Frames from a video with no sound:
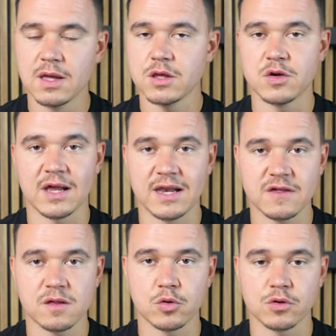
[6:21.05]
You can
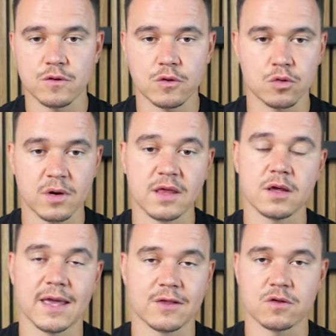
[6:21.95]
list them on your store and you
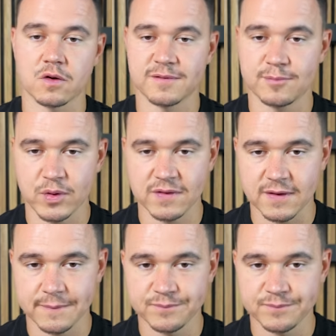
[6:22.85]
can start printing.